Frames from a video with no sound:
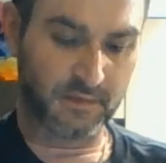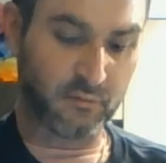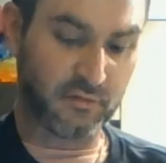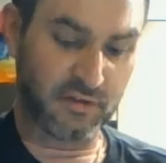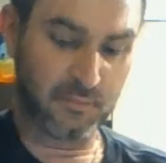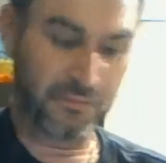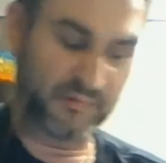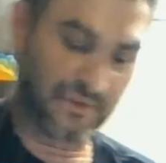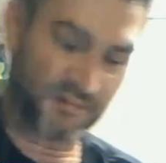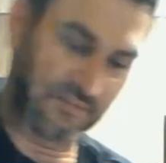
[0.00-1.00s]
order to get both
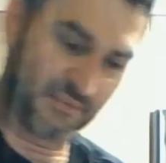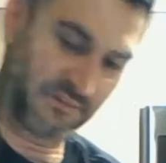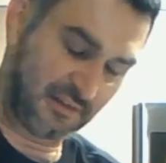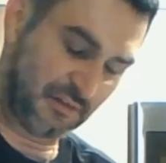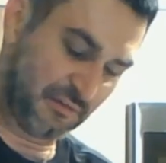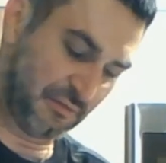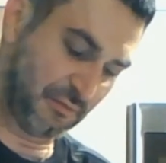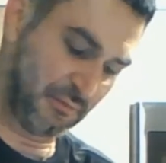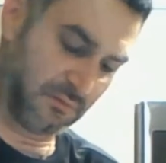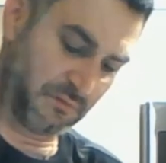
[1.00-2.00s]
sides to stick,
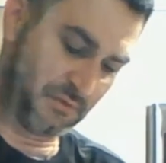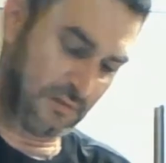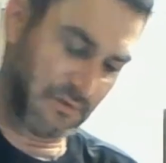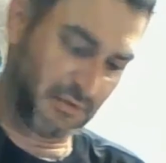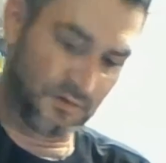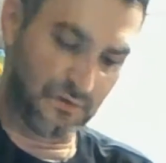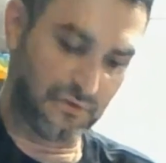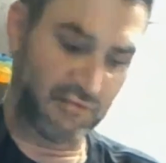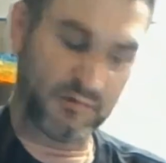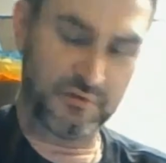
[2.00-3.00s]
you
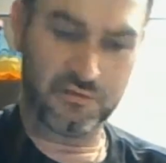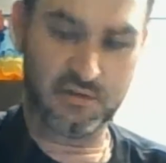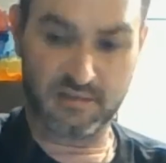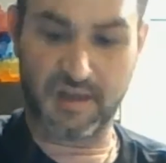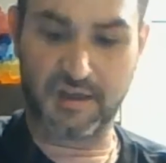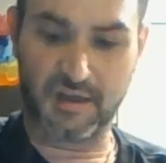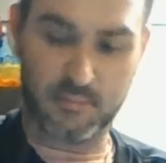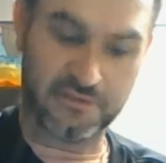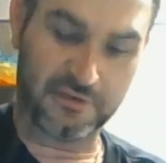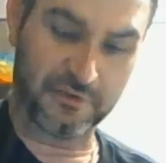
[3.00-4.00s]
need that kind of
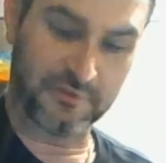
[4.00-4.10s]
material.